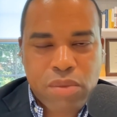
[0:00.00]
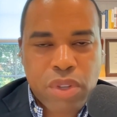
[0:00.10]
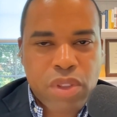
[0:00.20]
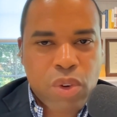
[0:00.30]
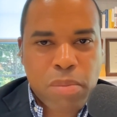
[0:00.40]

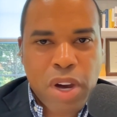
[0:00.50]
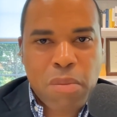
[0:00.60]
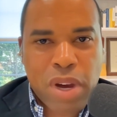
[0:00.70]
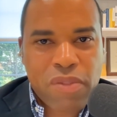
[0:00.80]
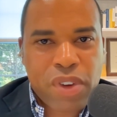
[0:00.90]
with you
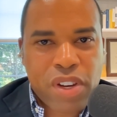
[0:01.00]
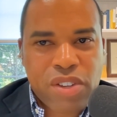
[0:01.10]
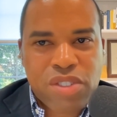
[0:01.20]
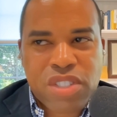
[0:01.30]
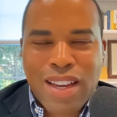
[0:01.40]
about my
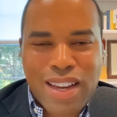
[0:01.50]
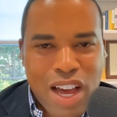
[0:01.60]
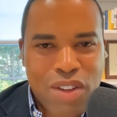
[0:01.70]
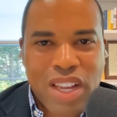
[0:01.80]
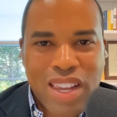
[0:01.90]
failures and
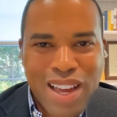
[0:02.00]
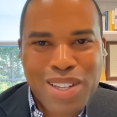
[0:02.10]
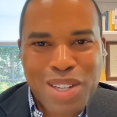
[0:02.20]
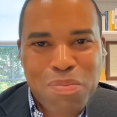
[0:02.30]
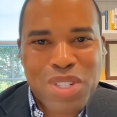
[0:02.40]
how they
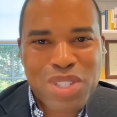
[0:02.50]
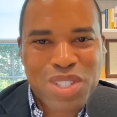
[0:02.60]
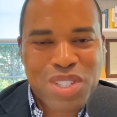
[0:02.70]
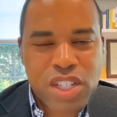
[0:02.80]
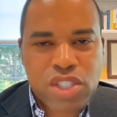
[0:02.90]
lined up in
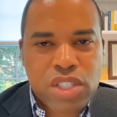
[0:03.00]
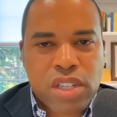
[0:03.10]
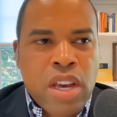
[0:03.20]
succession.